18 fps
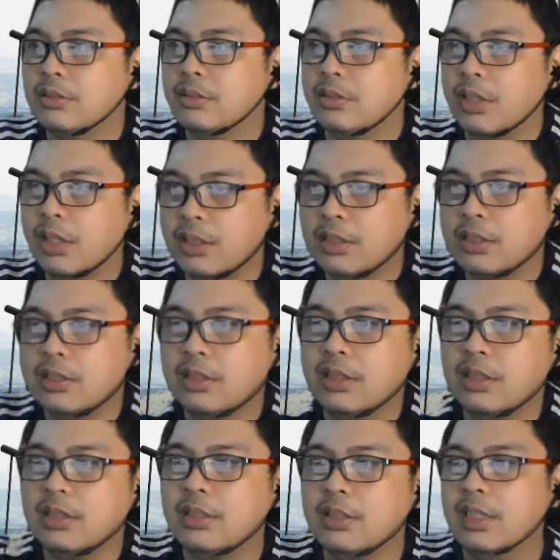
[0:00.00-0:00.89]
Alright,
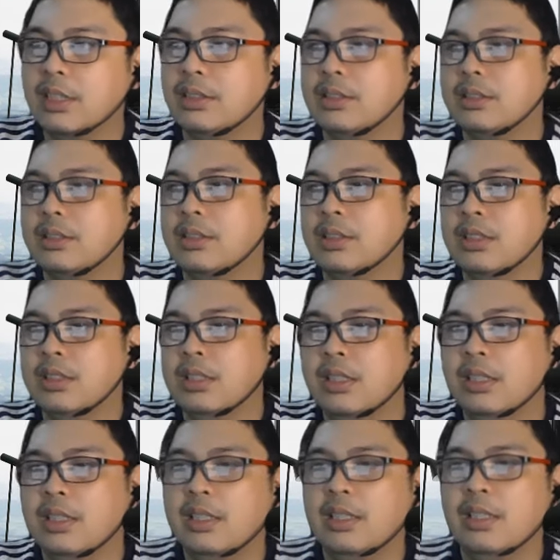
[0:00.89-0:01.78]
next.
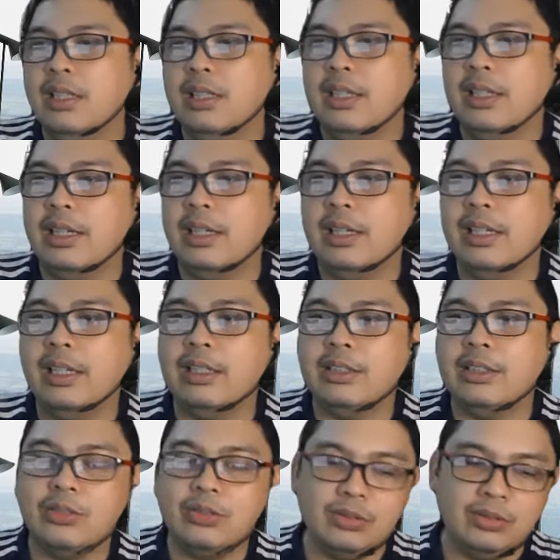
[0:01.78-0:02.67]

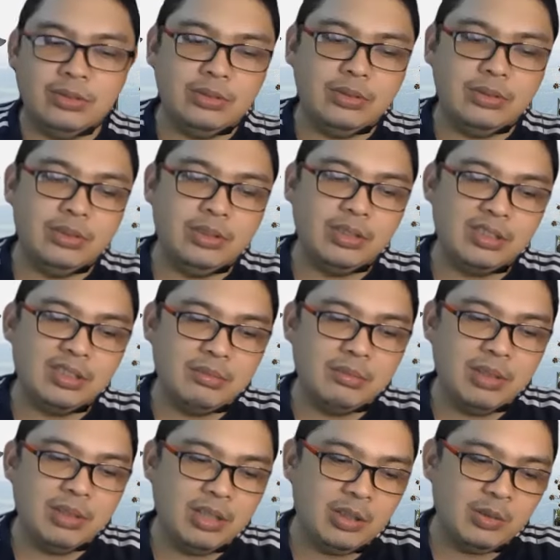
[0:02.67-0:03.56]
Eto,
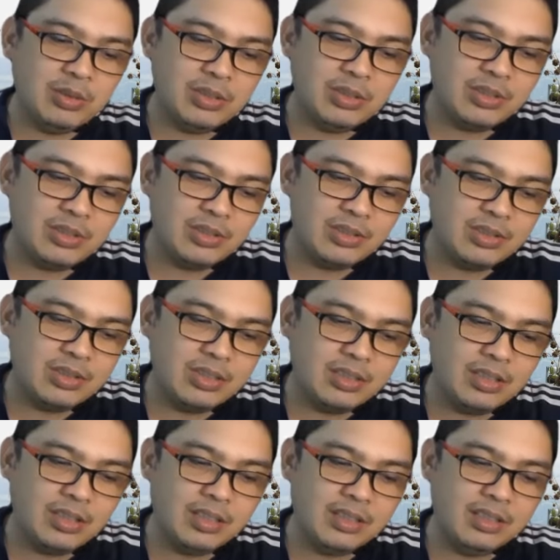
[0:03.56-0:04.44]
sa mga questions
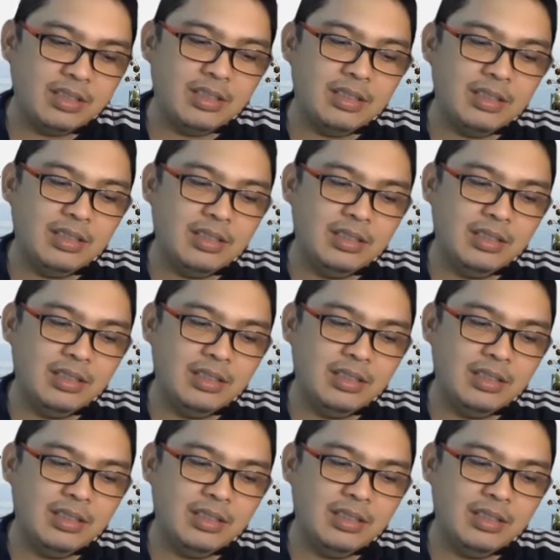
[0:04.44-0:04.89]
na